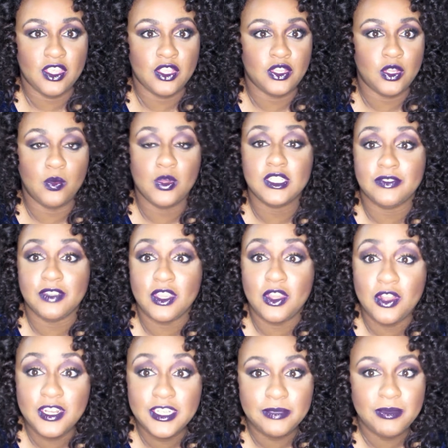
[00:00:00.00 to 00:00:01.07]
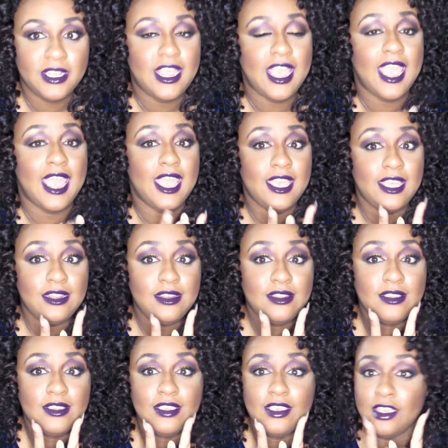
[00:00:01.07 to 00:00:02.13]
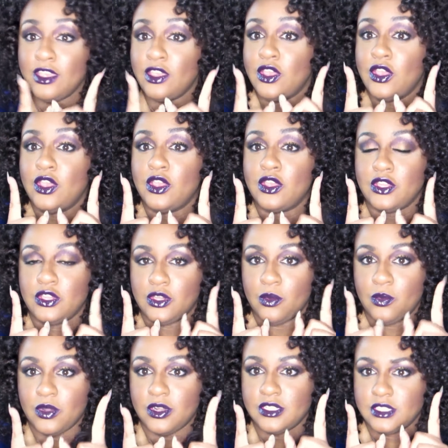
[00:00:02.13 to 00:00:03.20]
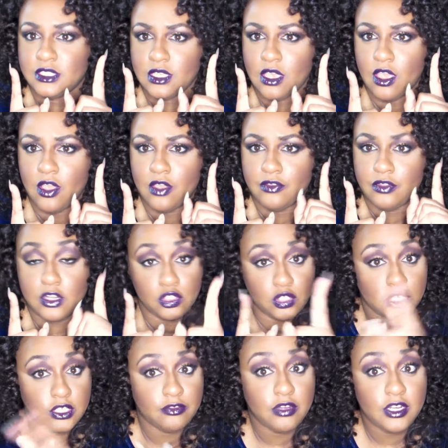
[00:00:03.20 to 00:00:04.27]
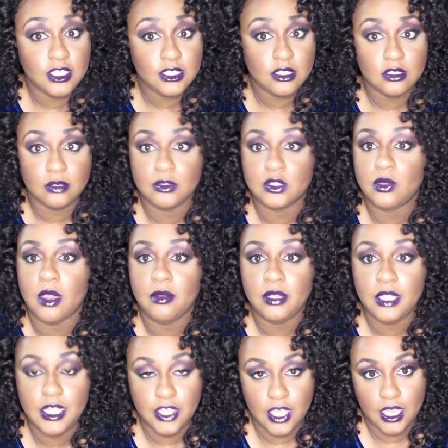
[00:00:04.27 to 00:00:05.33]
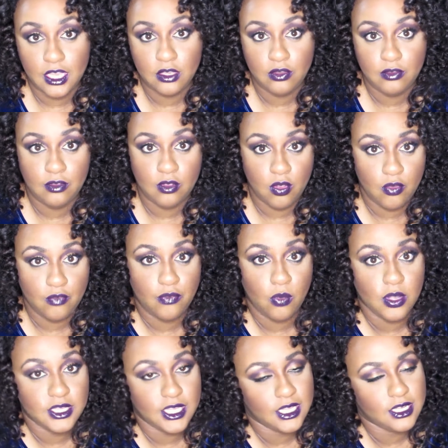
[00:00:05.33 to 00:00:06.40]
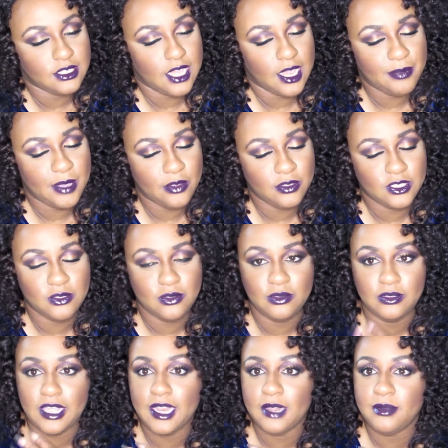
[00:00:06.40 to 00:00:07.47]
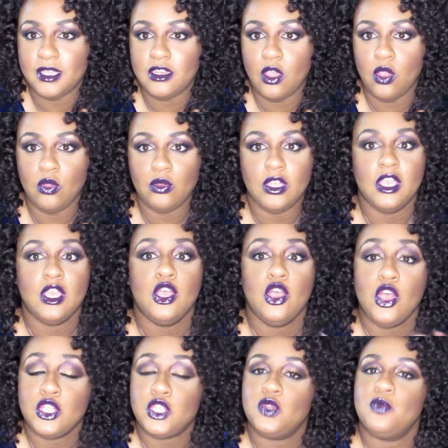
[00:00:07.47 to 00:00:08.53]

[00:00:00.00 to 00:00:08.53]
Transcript: words of encouragement and your words of constructive criticism. So I really thank you for taking the time out to letting me know to